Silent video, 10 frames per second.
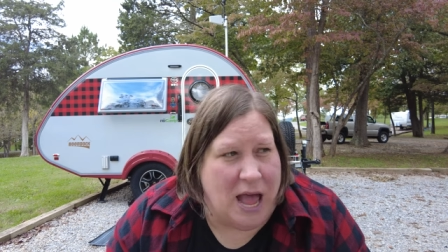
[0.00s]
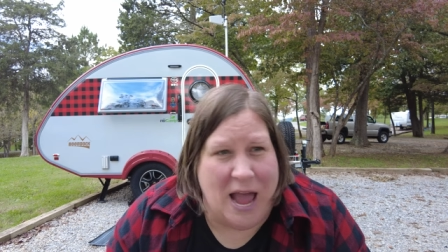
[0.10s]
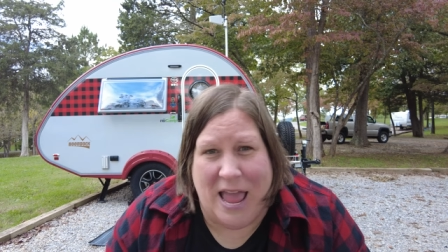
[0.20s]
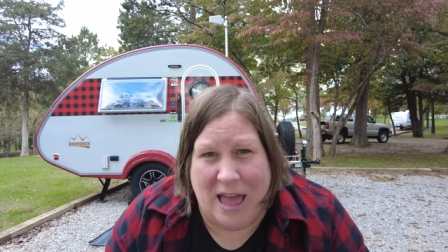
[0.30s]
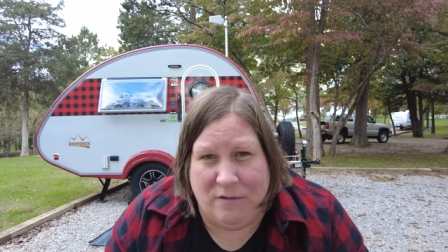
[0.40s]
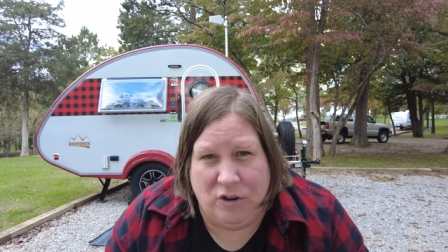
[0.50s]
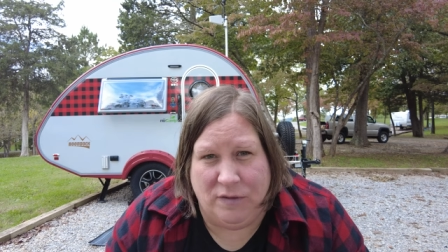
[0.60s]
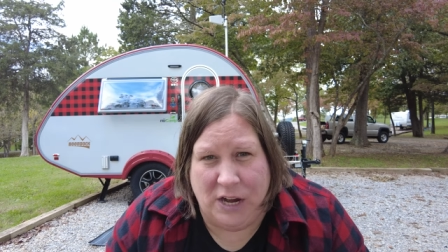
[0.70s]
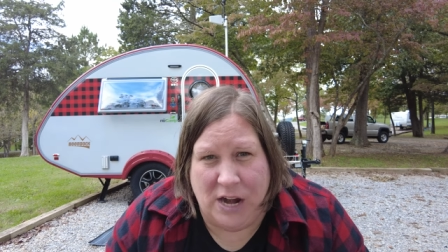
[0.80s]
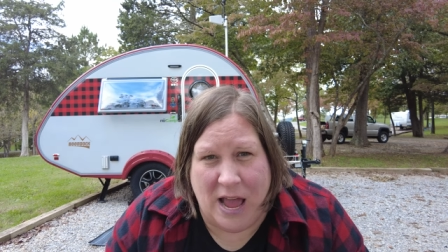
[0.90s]
I have
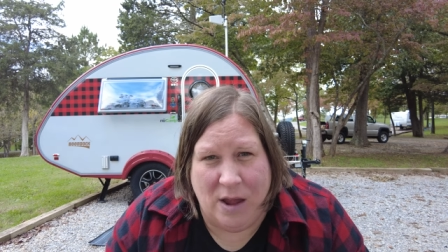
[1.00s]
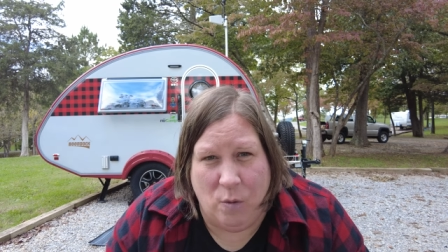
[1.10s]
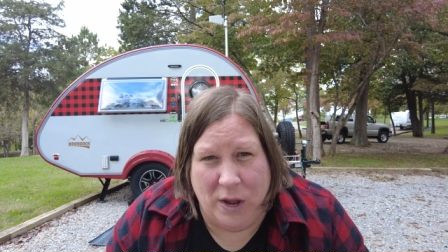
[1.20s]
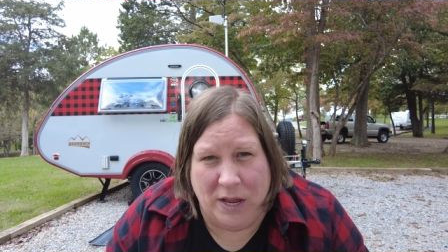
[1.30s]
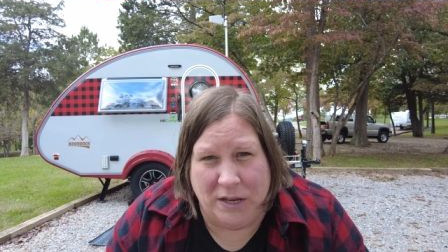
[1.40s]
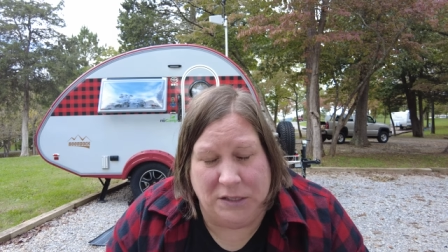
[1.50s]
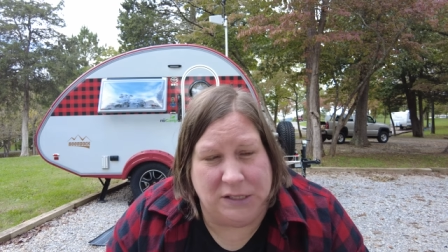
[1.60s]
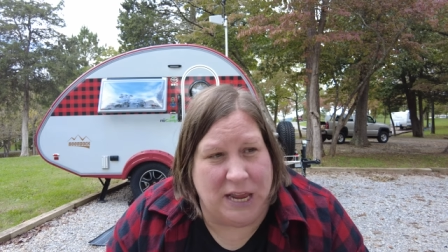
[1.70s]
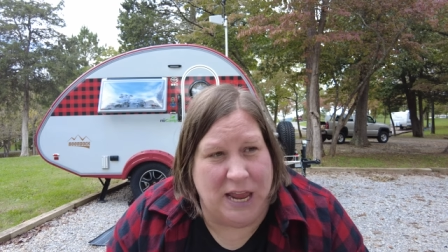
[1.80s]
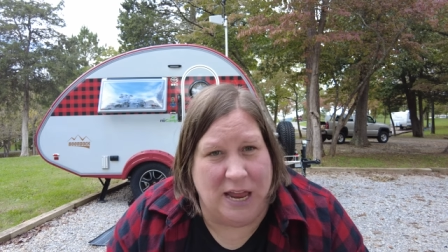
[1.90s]
driven in high
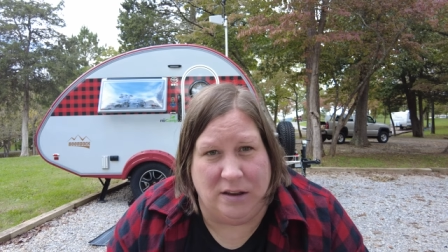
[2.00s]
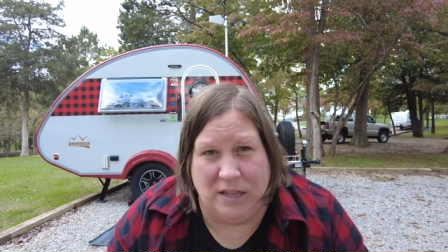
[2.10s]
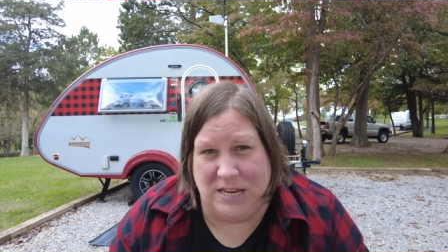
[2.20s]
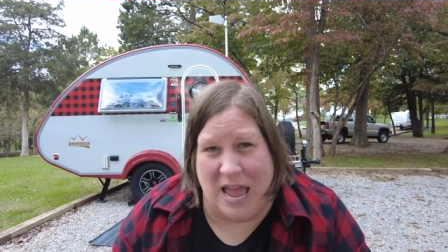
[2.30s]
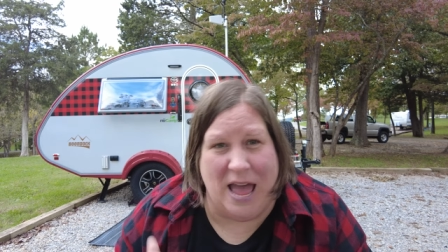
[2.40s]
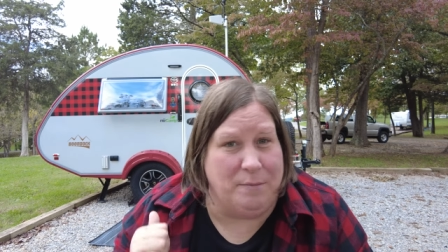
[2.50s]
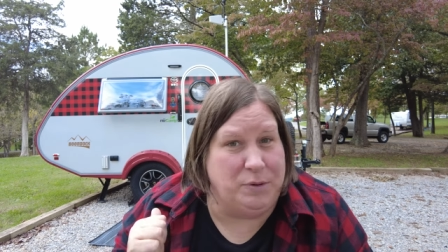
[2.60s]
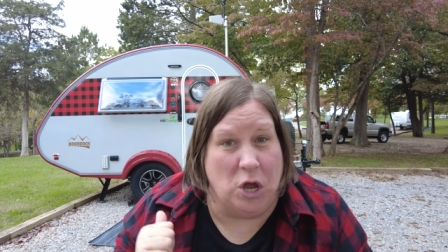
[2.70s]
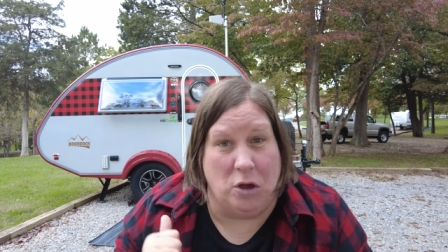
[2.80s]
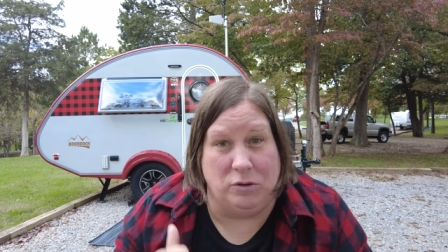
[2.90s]
winds, and the
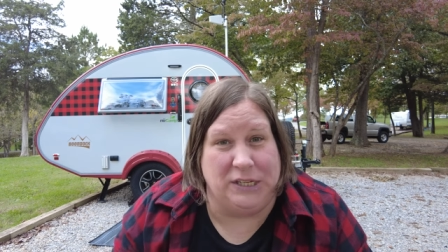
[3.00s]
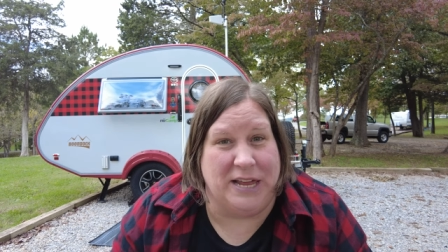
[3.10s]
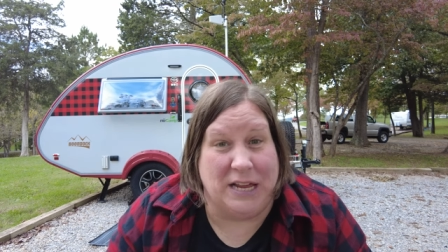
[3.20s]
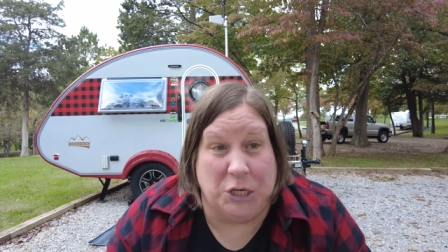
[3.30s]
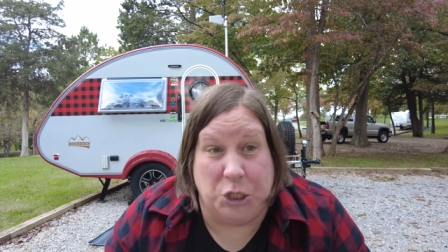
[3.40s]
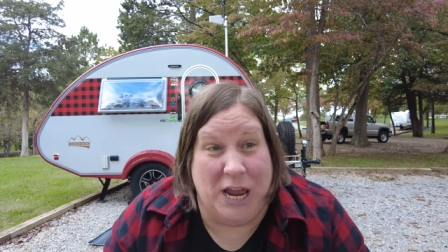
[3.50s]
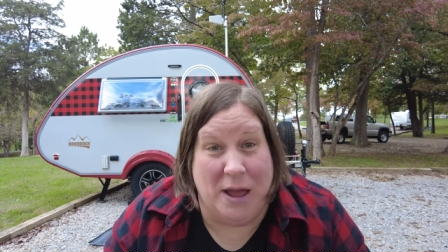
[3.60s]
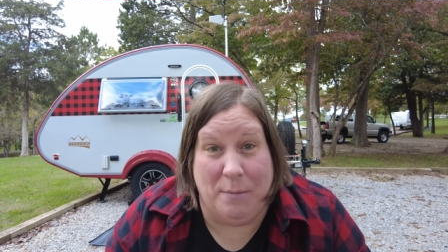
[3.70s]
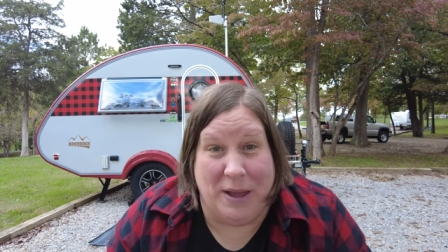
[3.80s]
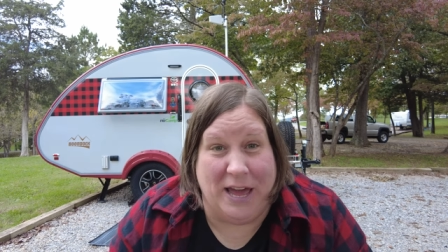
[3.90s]
tab tows like a
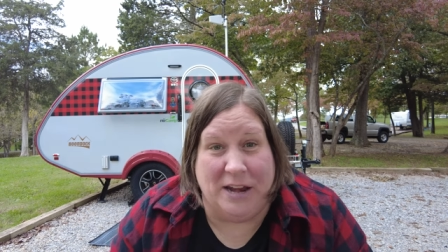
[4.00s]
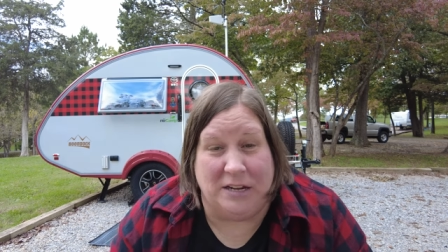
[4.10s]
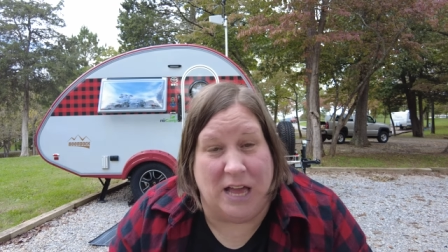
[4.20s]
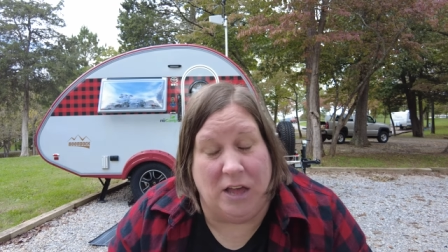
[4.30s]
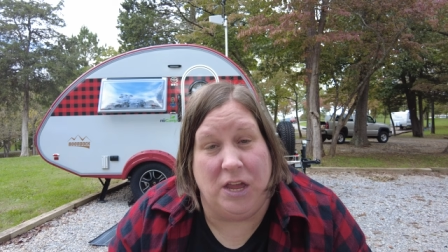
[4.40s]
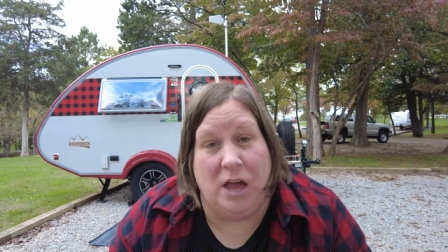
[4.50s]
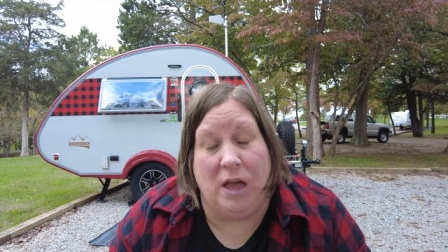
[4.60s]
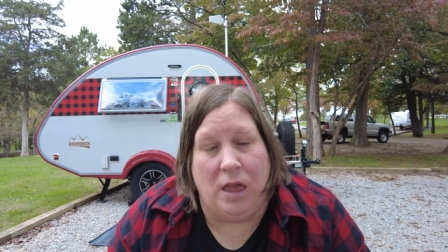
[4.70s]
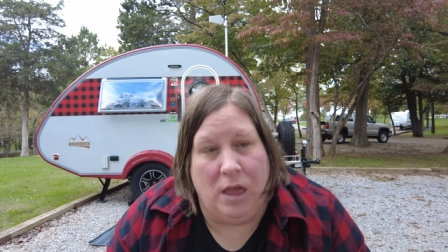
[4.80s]
champ, I got to tell you.